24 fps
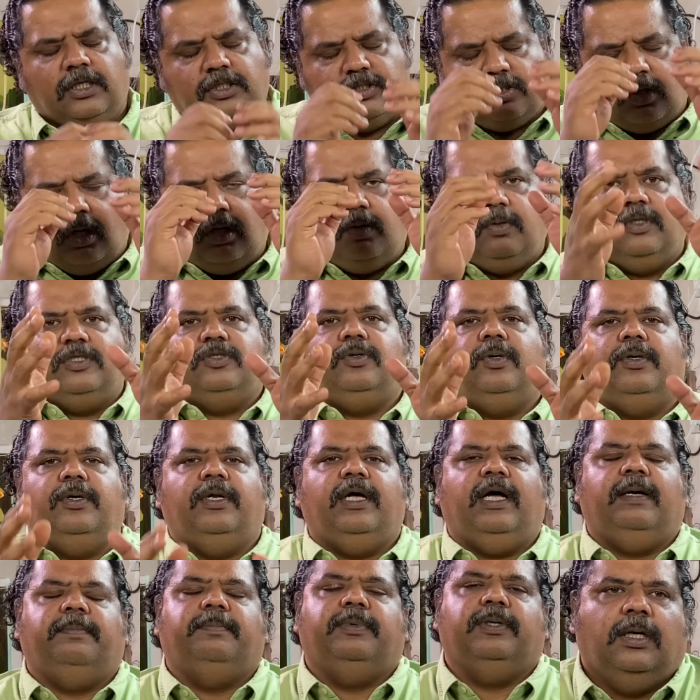It's always going to
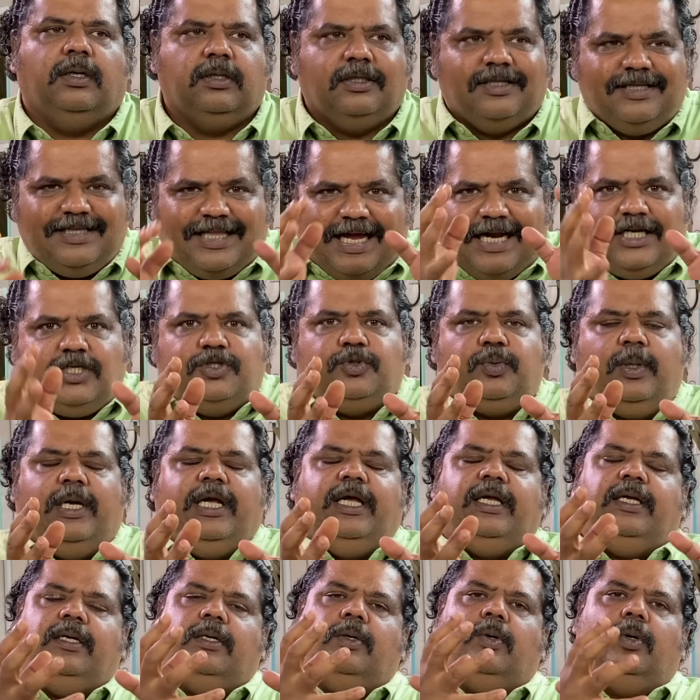happen. That's why
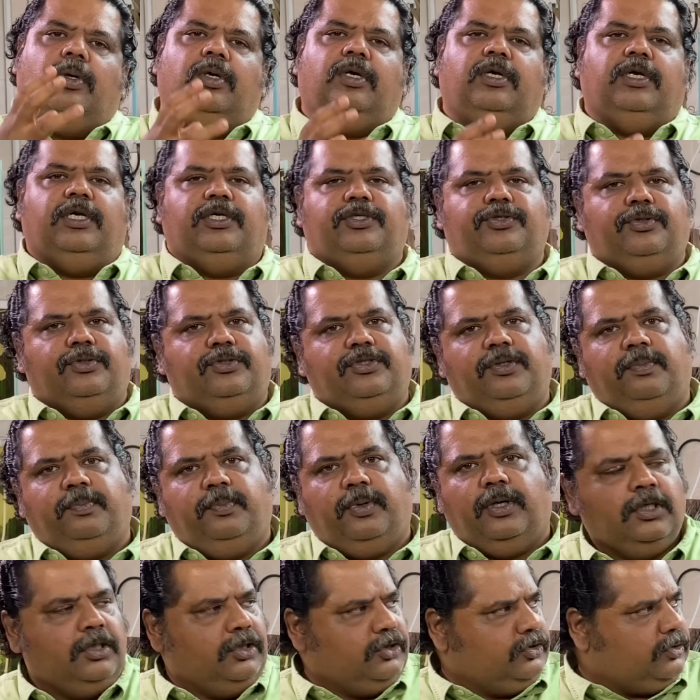golden ratio is
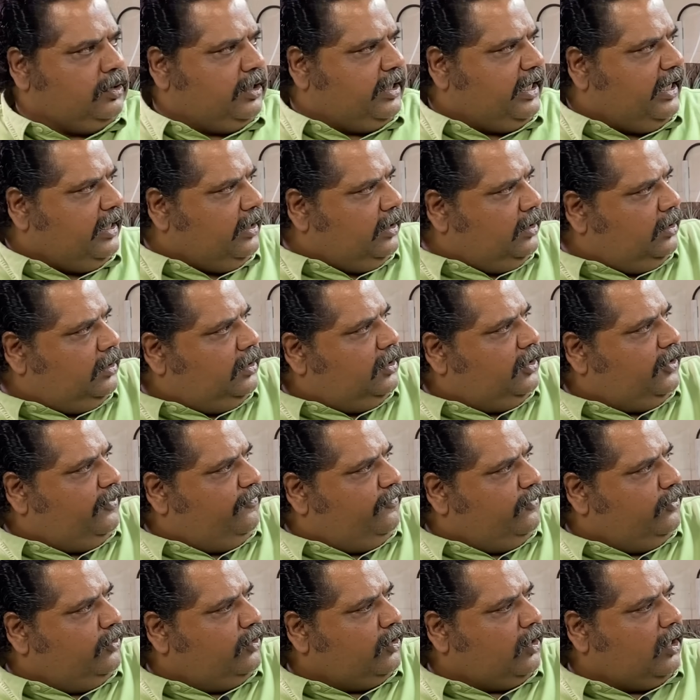important. So again,
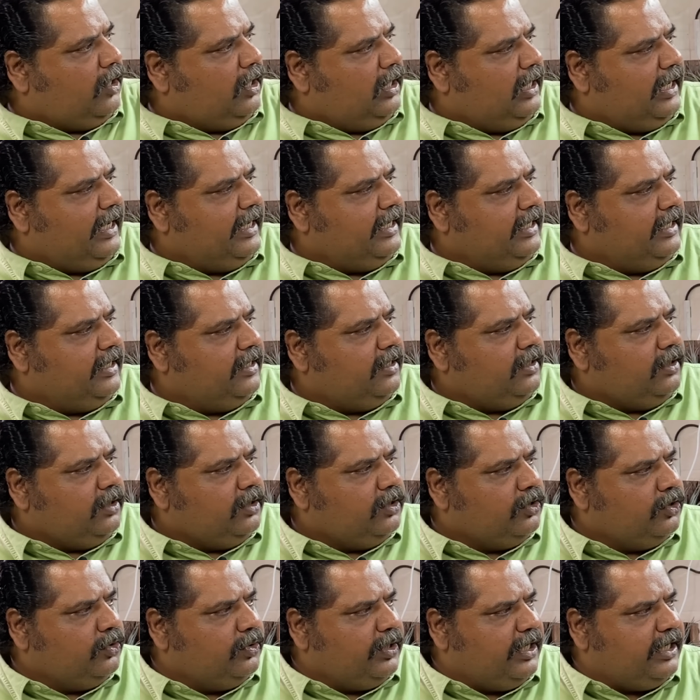if you draw a line here,
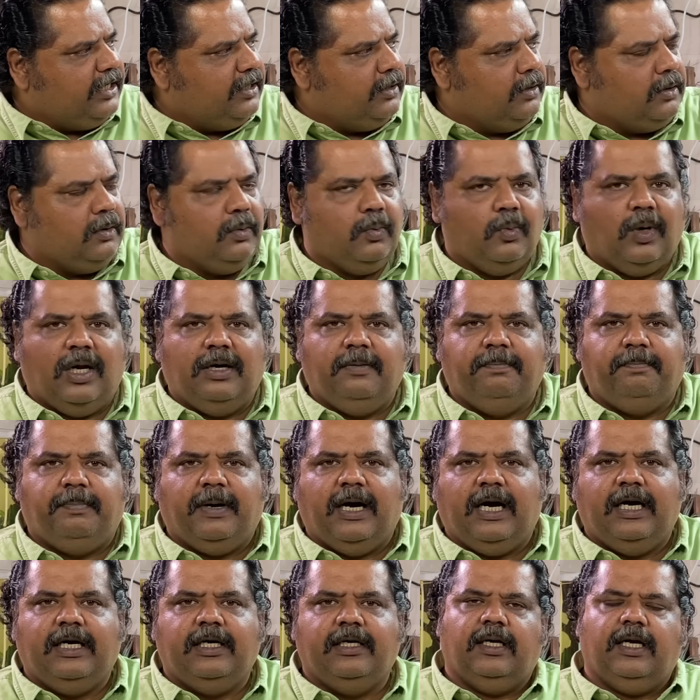you need one
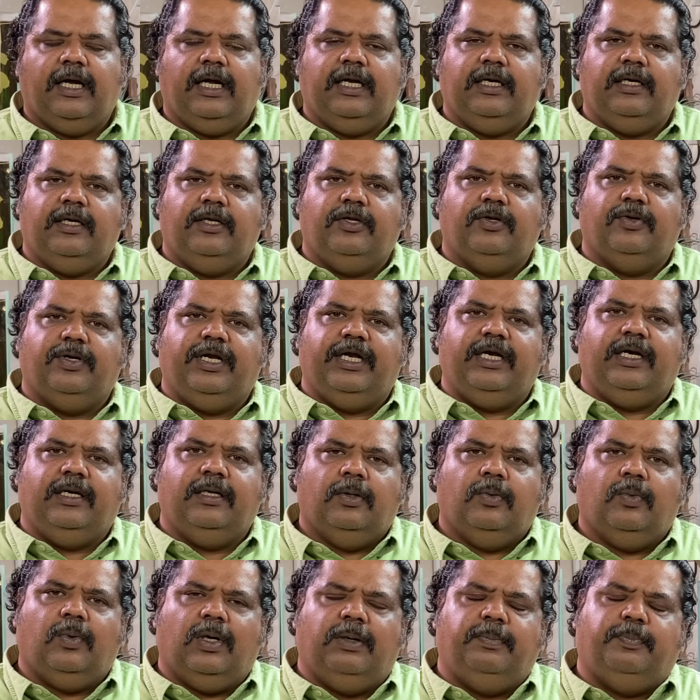part and you
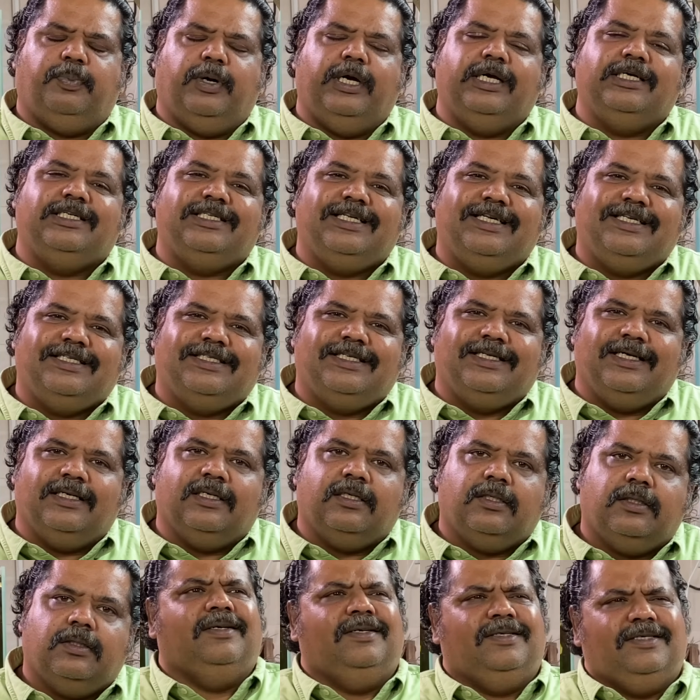need 1.6
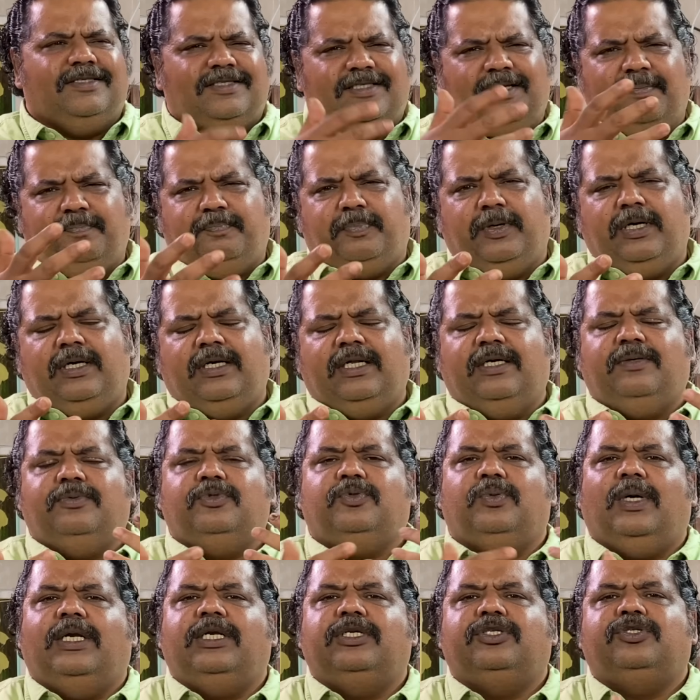here. Simple terms,
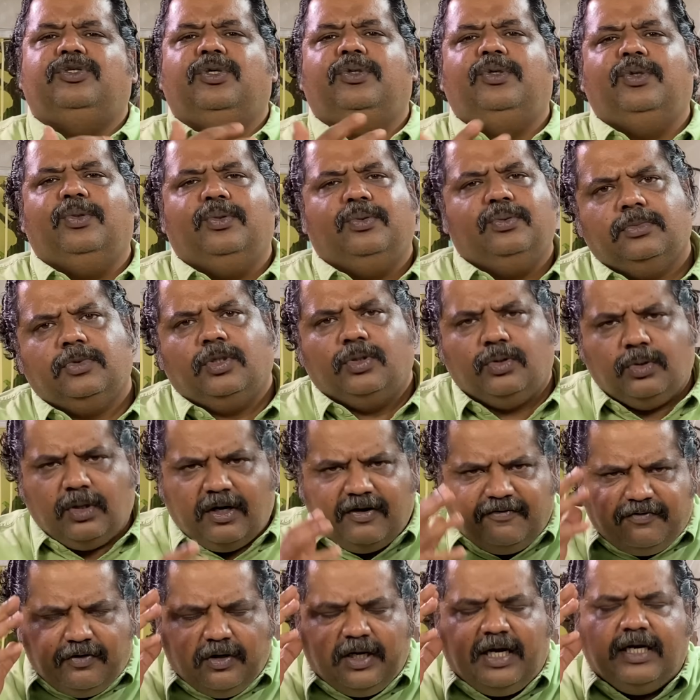1:2. You don't
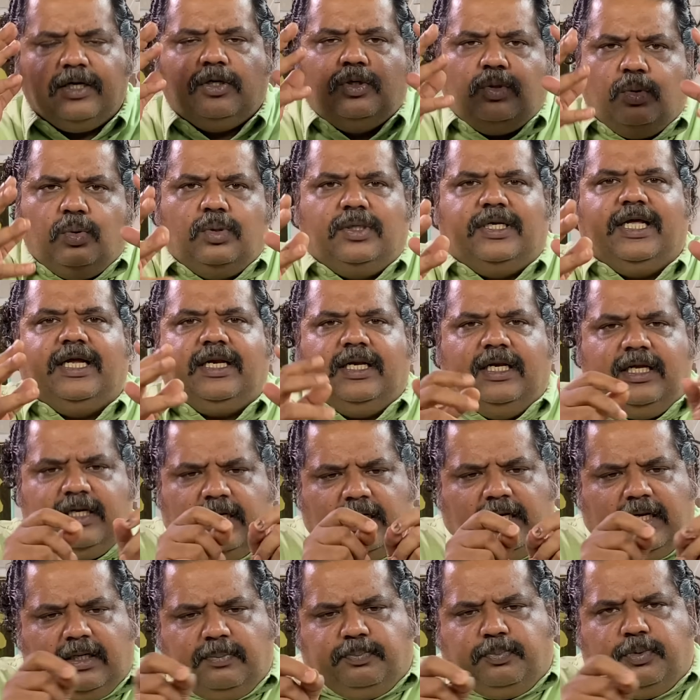have to get too
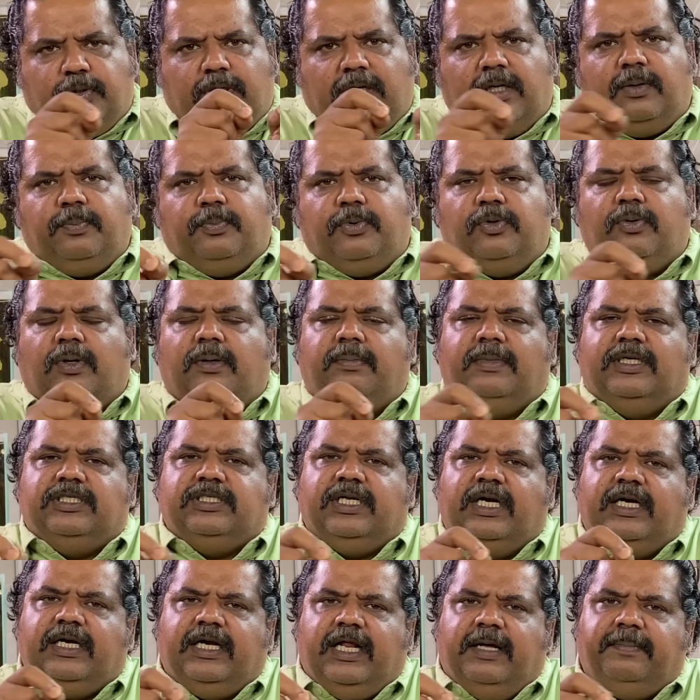technical and put on
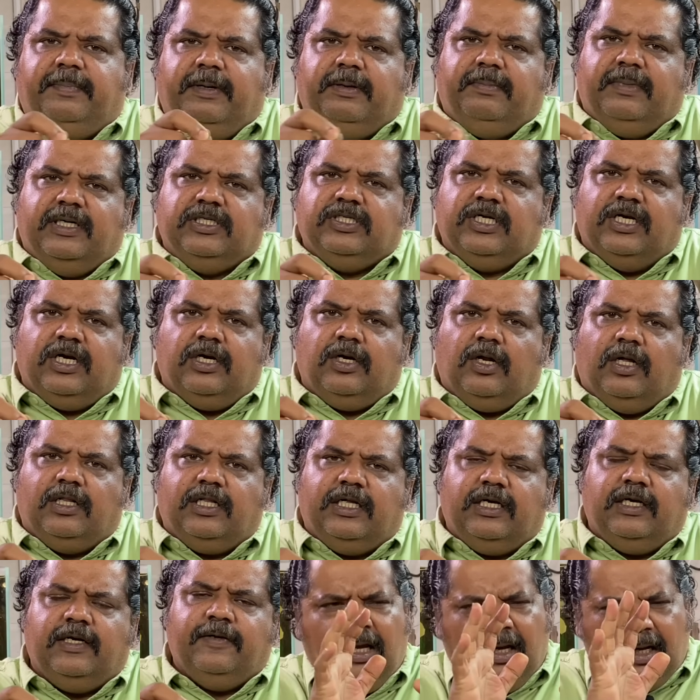measuring tape and measure and all
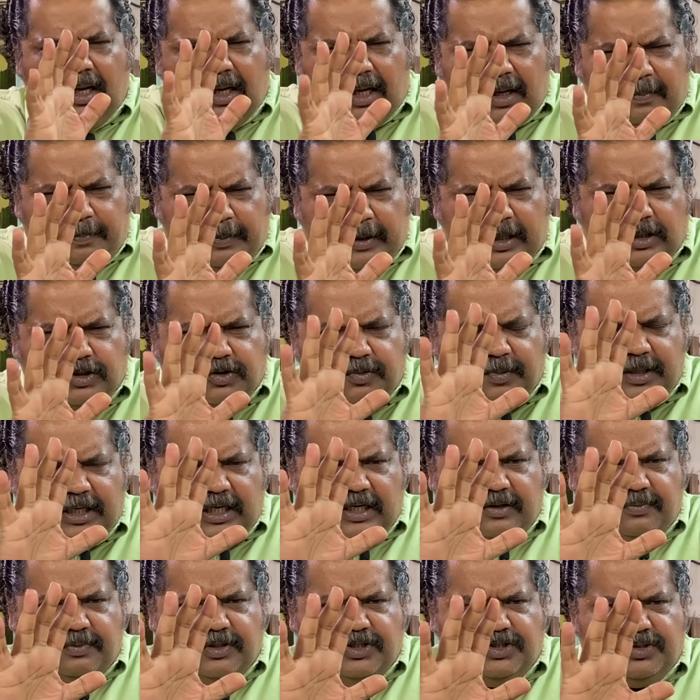that.
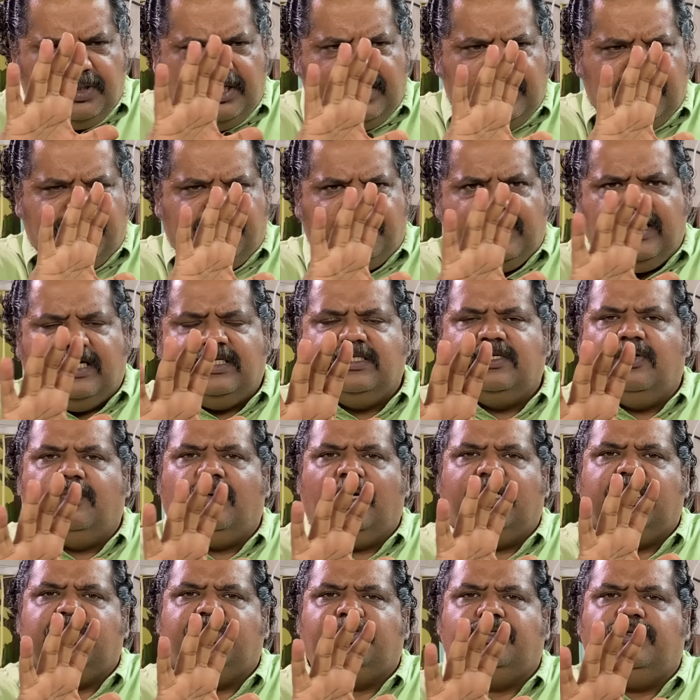Approximately, visually, if there is a
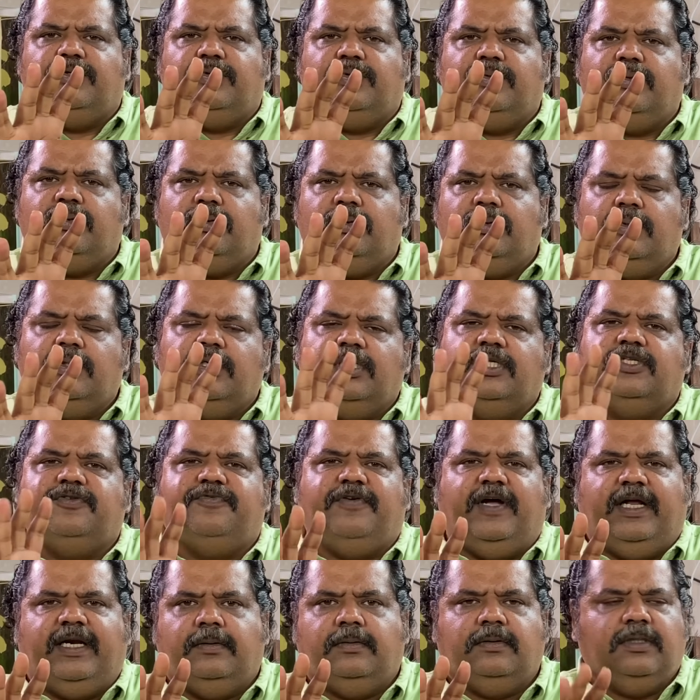1:2, it's
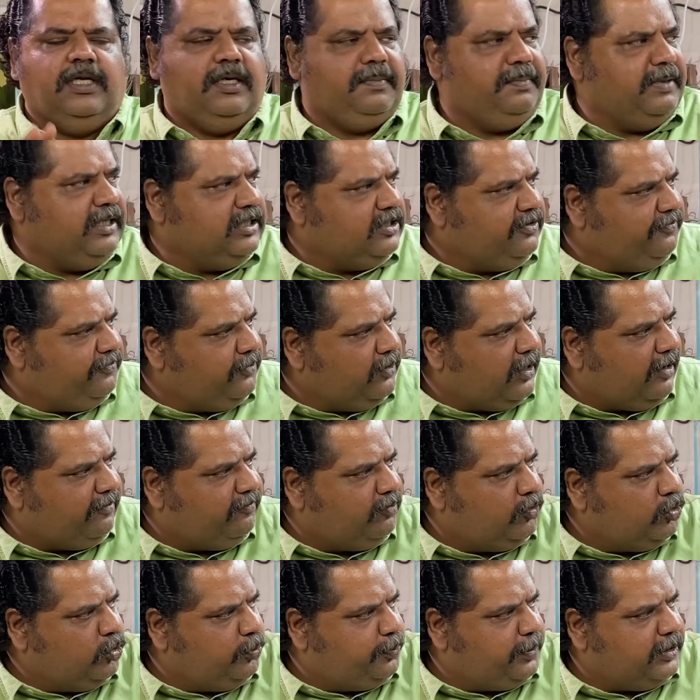fine. That means if you
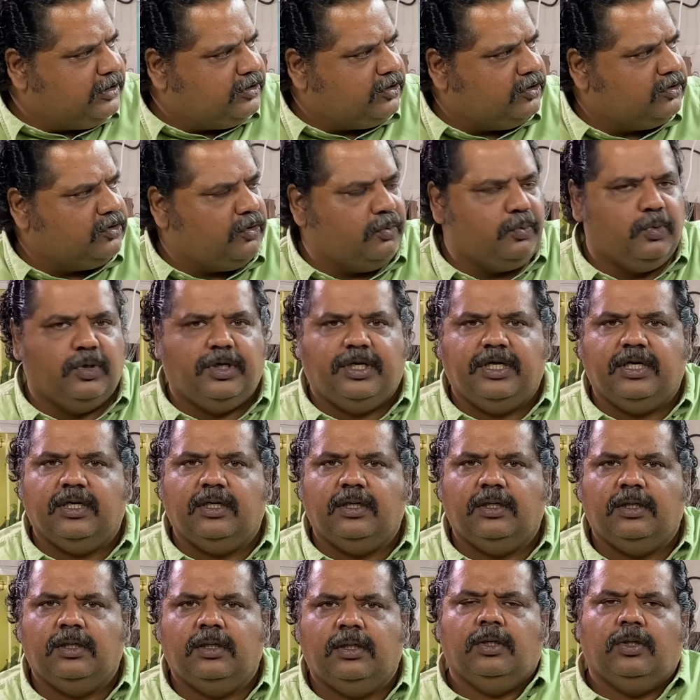have 2 pieces of wood
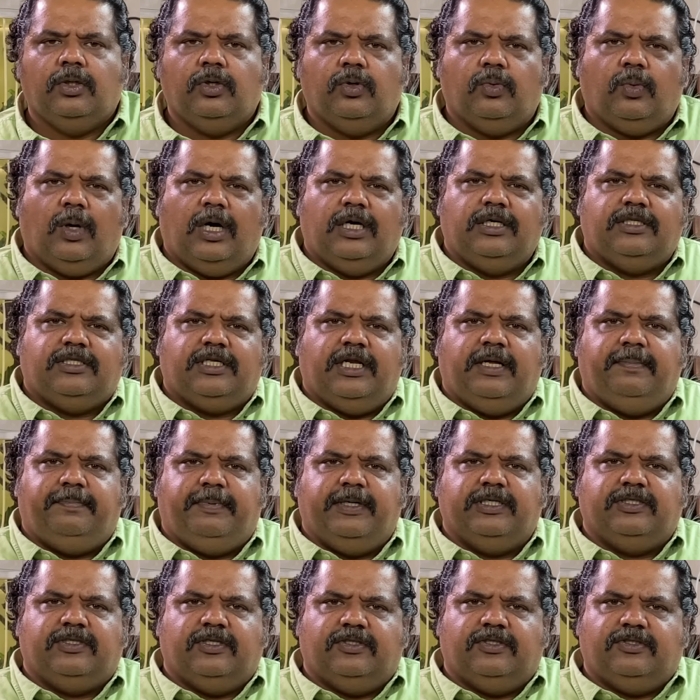here, you want 3
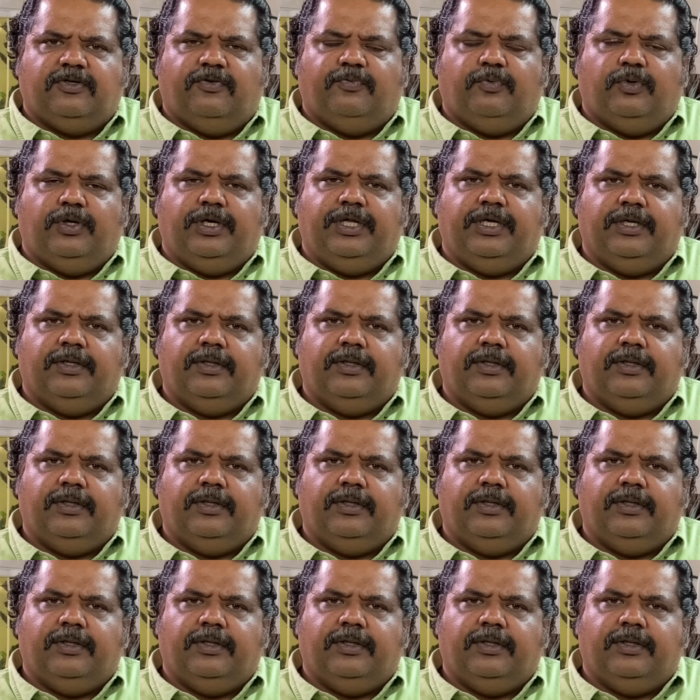pieces of wood here.